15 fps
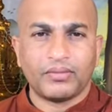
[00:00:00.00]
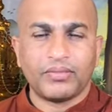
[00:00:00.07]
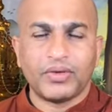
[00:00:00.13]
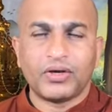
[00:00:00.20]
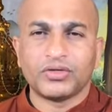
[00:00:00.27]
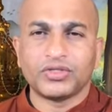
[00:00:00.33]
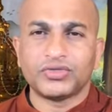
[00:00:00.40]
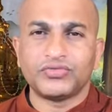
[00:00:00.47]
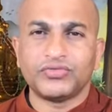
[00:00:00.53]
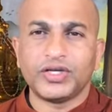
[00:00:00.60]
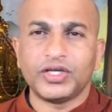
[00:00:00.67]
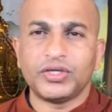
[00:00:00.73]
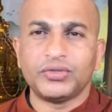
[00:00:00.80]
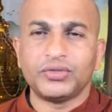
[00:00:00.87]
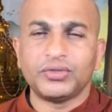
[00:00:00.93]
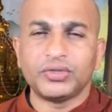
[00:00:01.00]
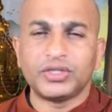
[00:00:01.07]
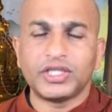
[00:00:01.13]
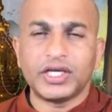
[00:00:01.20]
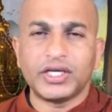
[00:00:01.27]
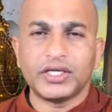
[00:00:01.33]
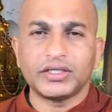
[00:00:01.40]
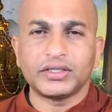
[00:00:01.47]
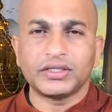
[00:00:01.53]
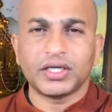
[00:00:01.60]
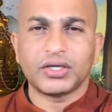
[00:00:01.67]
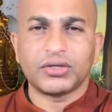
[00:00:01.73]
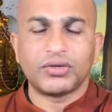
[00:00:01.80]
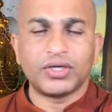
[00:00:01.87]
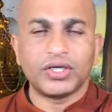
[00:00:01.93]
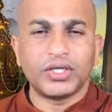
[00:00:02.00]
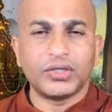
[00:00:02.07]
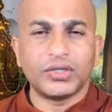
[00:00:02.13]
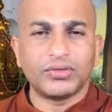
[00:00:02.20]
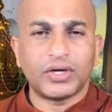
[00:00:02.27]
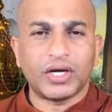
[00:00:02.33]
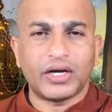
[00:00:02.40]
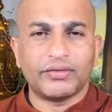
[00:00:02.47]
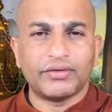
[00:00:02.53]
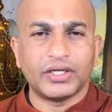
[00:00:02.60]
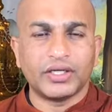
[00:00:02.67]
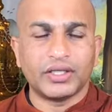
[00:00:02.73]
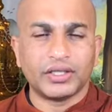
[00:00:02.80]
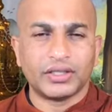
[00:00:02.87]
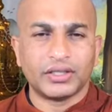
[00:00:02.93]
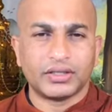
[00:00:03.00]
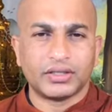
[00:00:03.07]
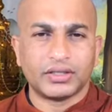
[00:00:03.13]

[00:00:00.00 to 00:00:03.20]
because we do things according to our